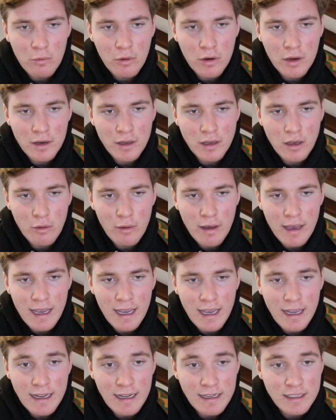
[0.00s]
We're gonna go
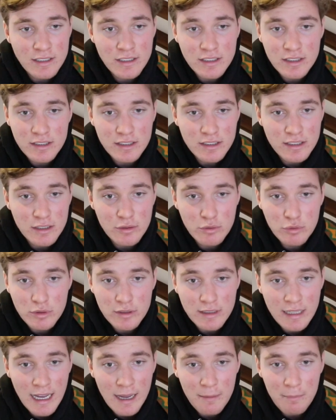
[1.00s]
ahead and just
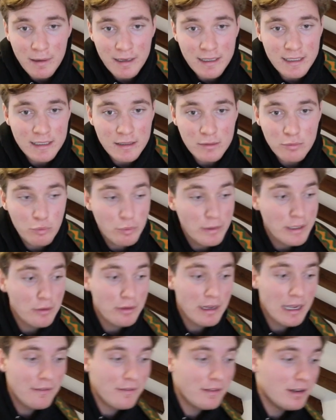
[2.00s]
use that because we
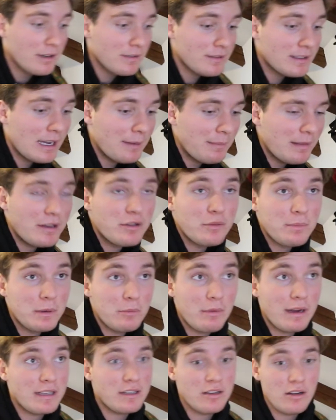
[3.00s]
don't have enough time. That took
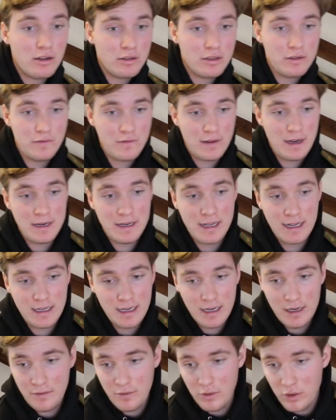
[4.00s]
me way too long to find
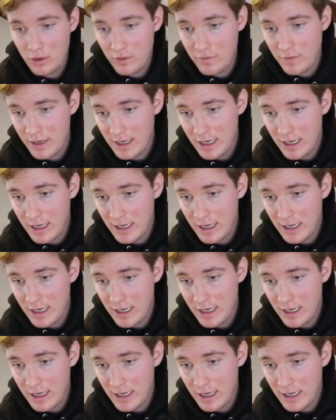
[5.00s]
that kind of hook